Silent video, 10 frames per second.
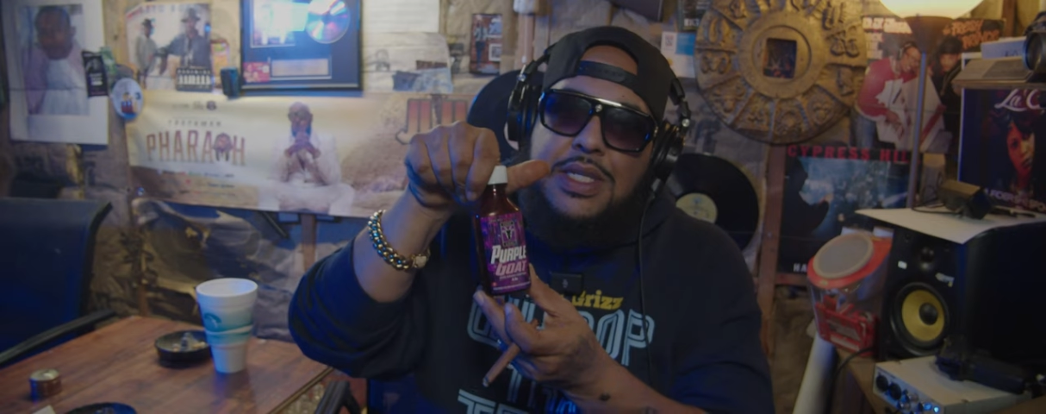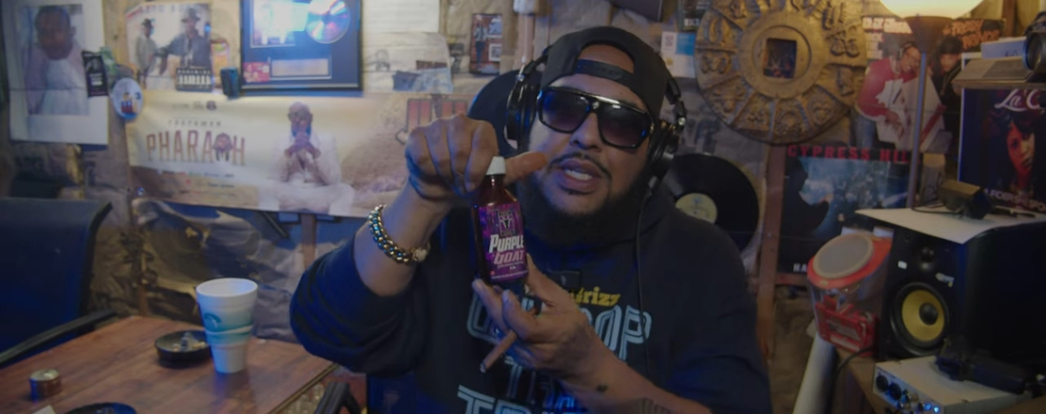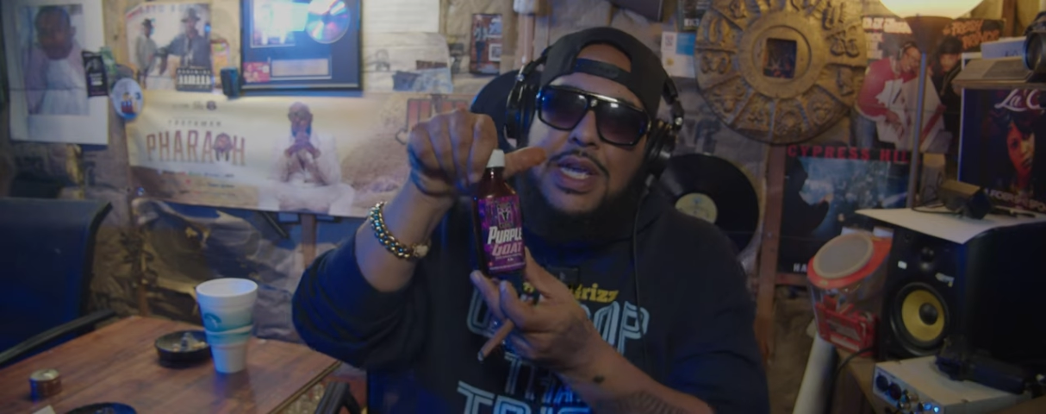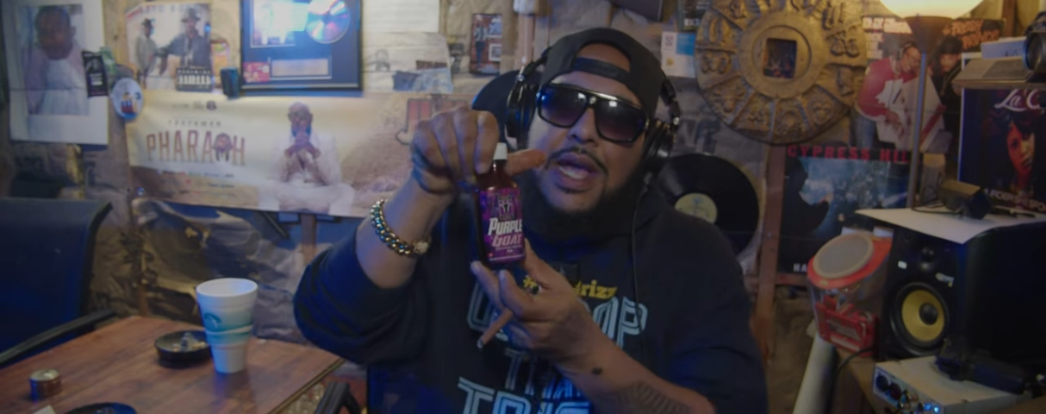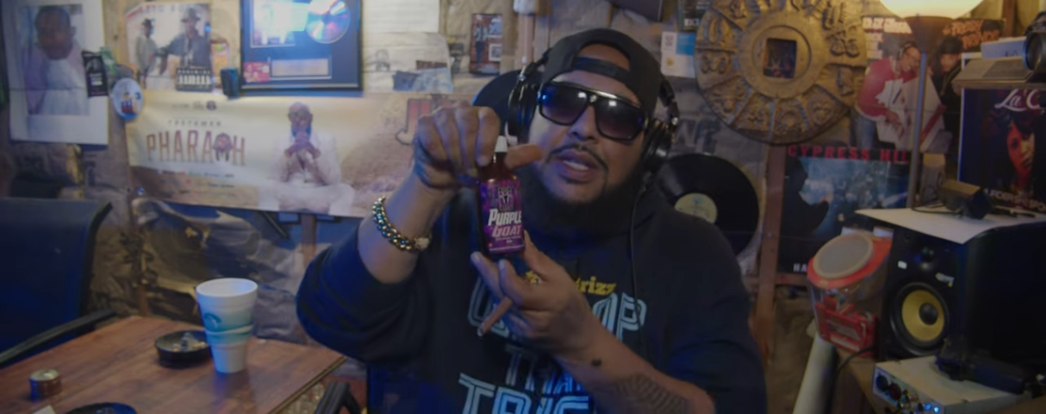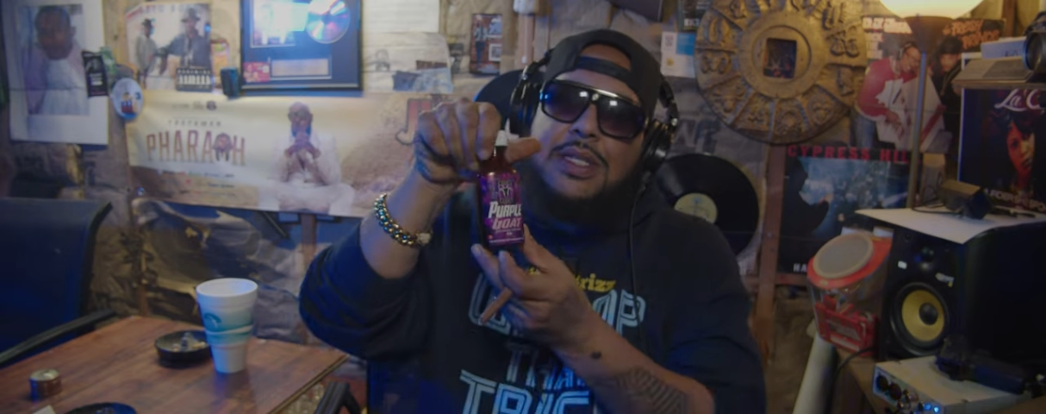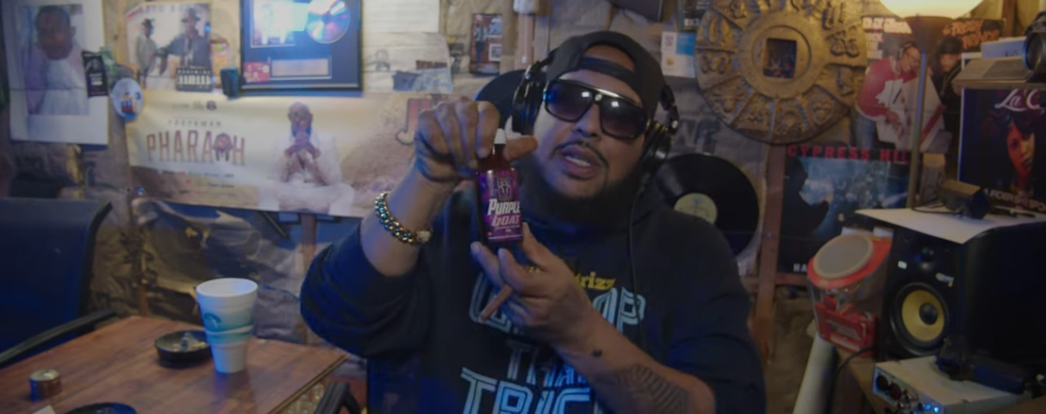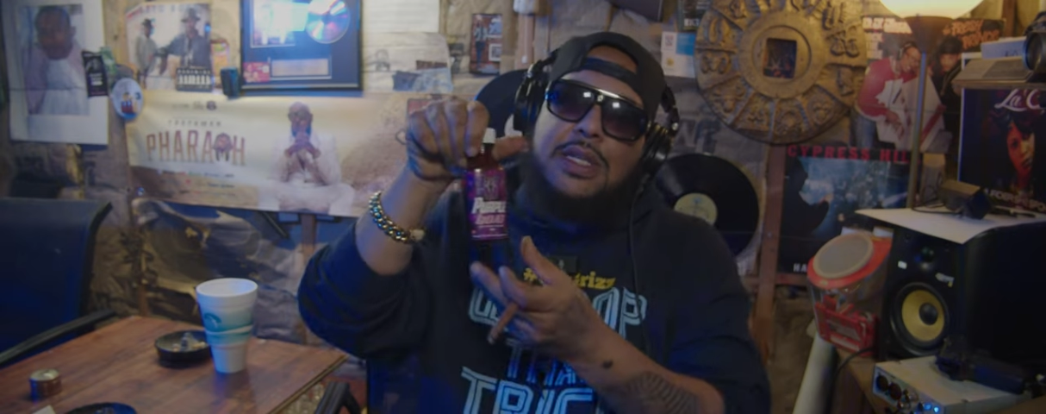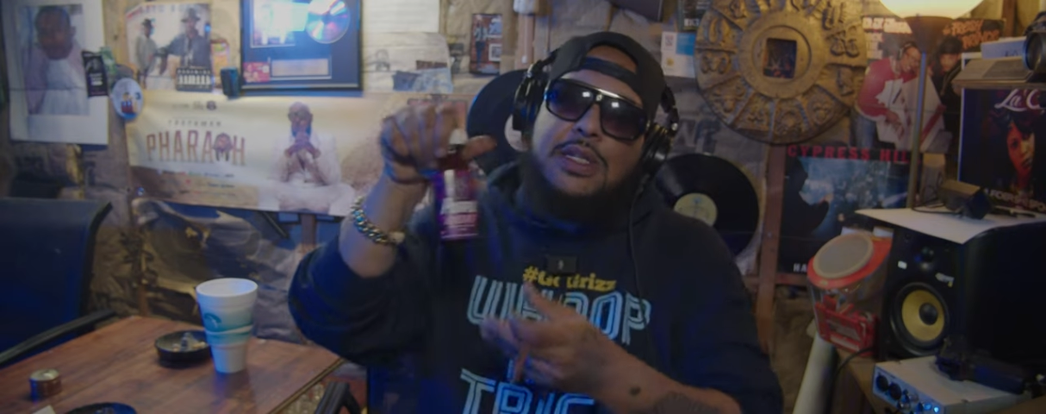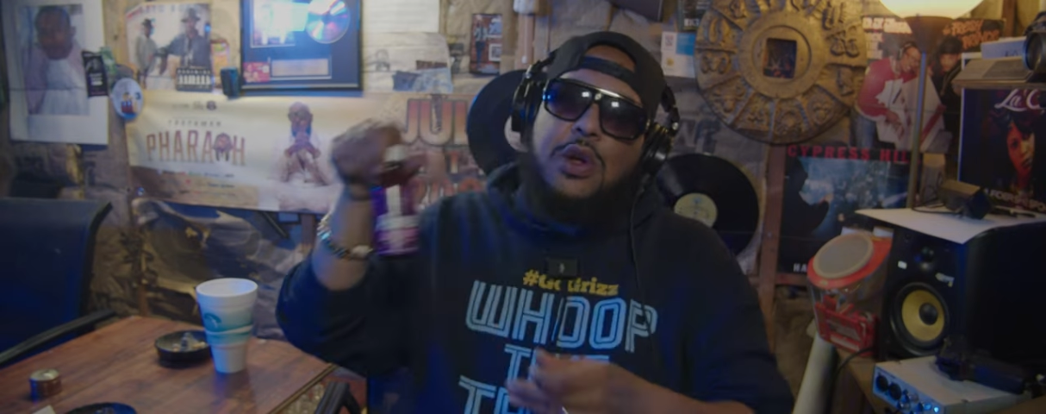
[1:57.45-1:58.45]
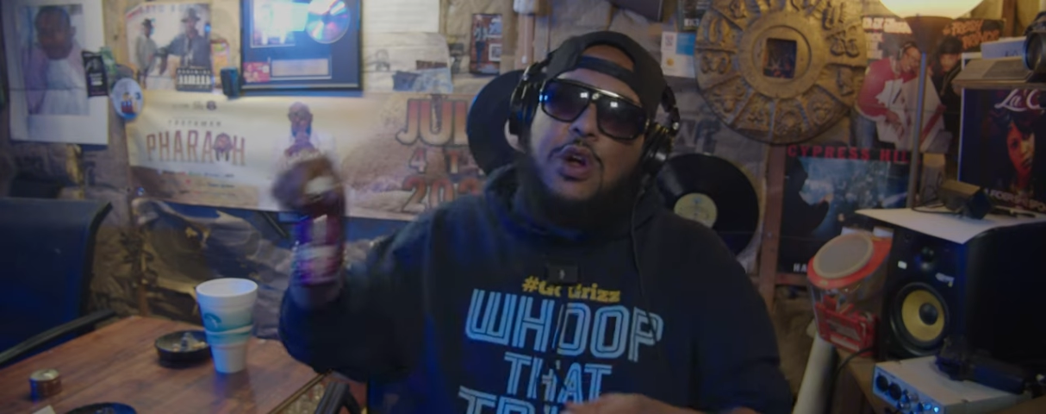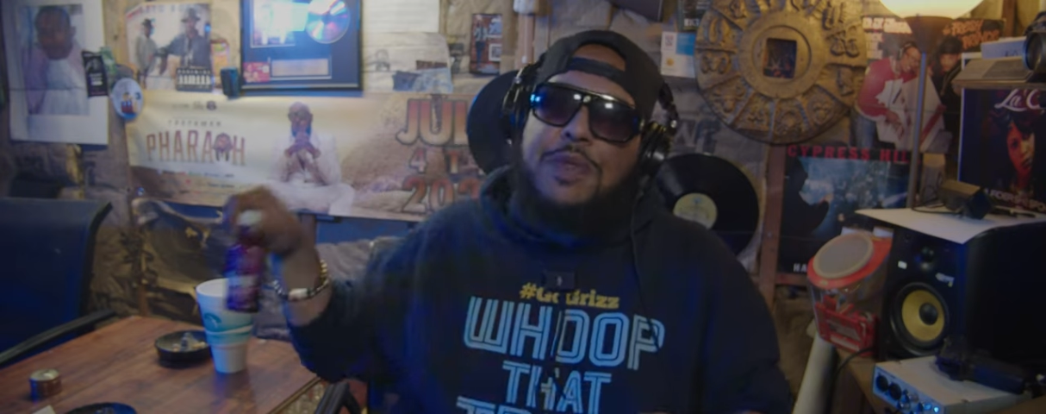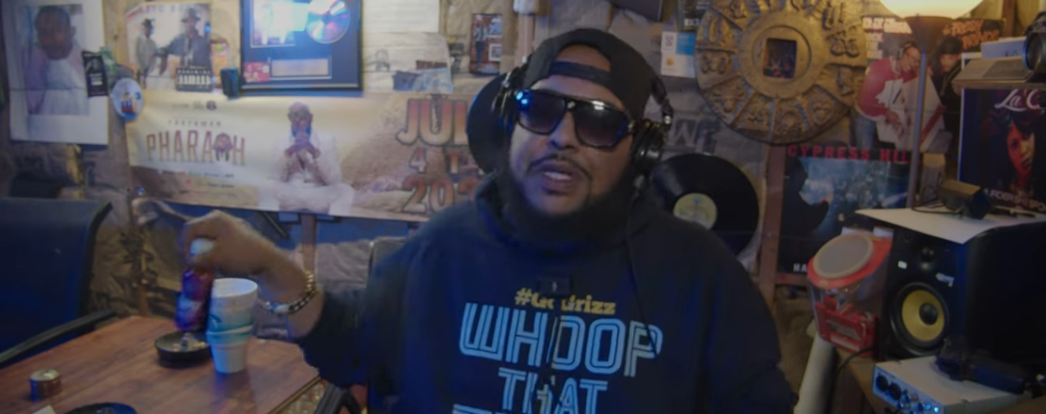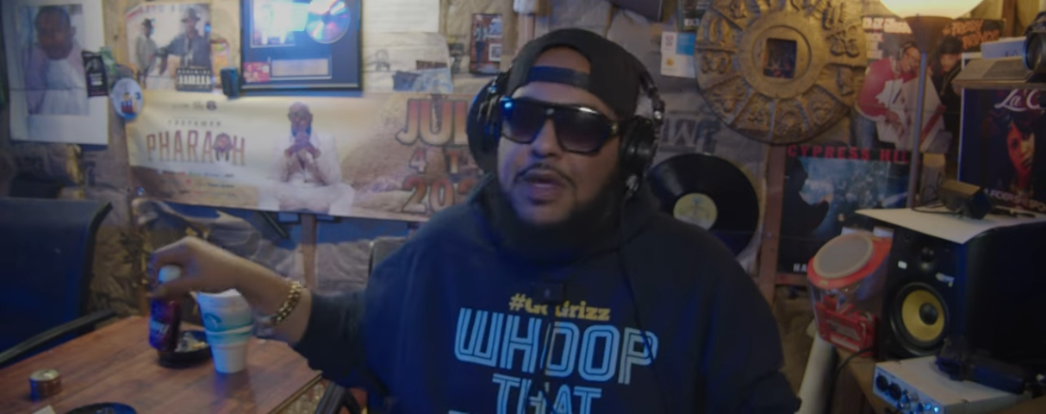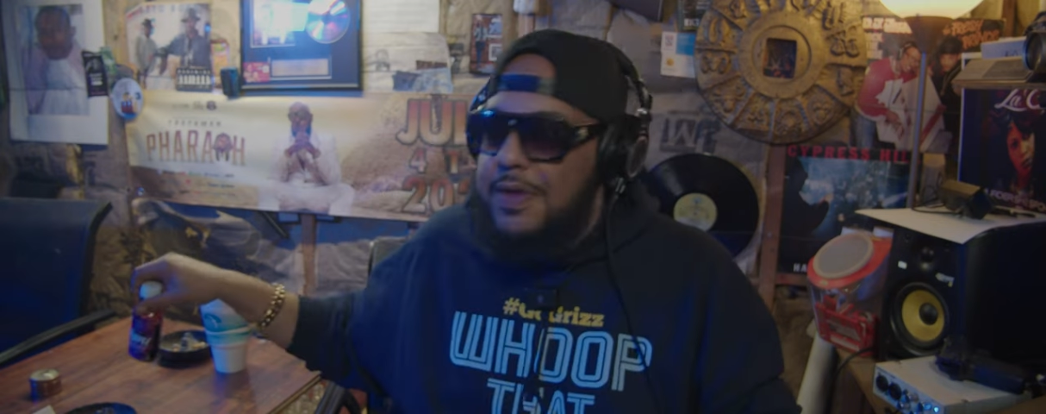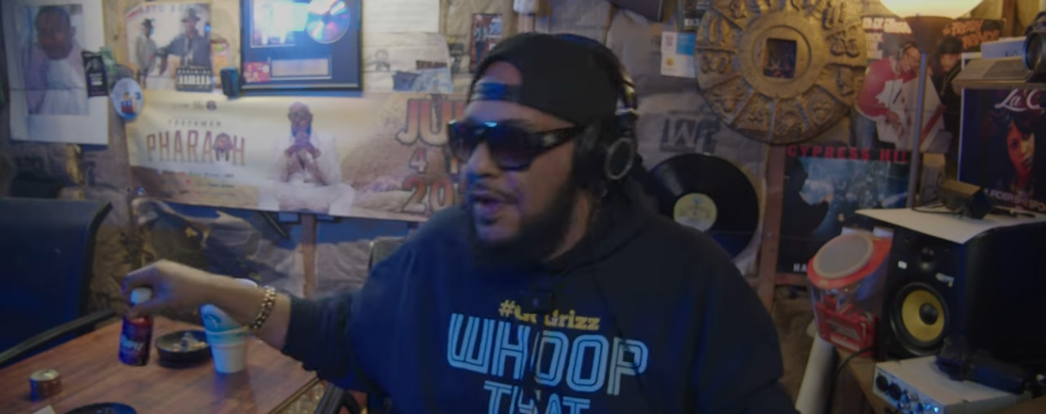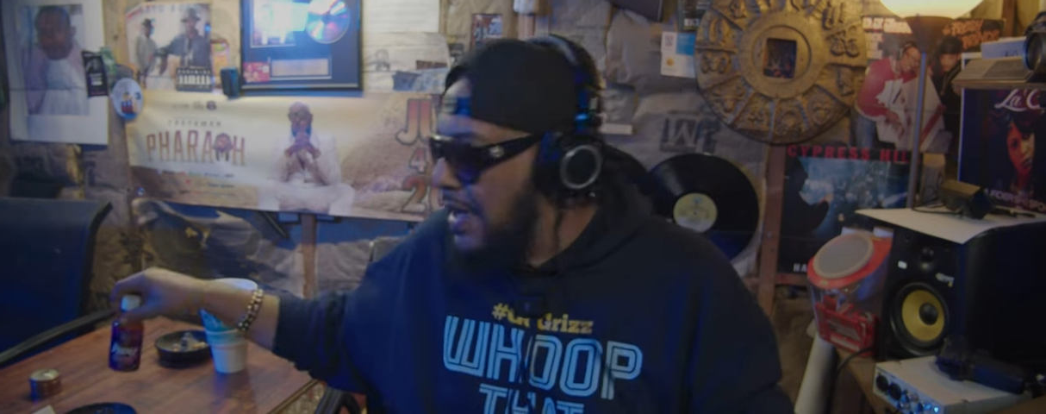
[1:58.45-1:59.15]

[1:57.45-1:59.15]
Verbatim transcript: THC syrup that's on there,